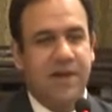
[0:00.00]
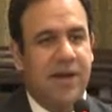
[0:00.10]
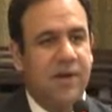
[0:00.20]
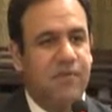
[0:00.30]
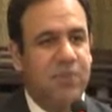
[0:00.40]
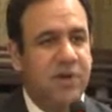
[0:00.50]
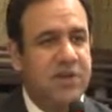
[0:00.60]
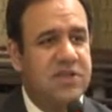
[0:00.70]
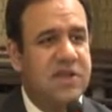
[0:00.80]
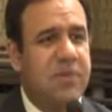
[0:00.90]
But
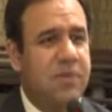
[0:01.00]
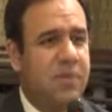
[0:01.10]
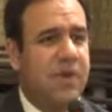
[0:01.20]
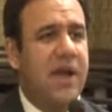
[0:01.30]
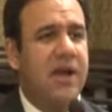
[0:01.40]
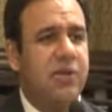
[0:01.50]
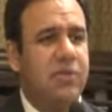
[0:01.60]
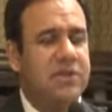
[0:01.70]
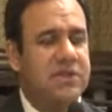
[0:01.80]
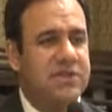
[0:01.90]
the Stamp Paper Act
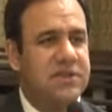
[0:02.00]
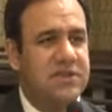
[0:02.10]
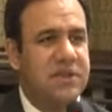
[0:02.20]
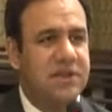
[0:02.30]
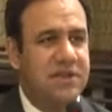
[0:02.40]
was,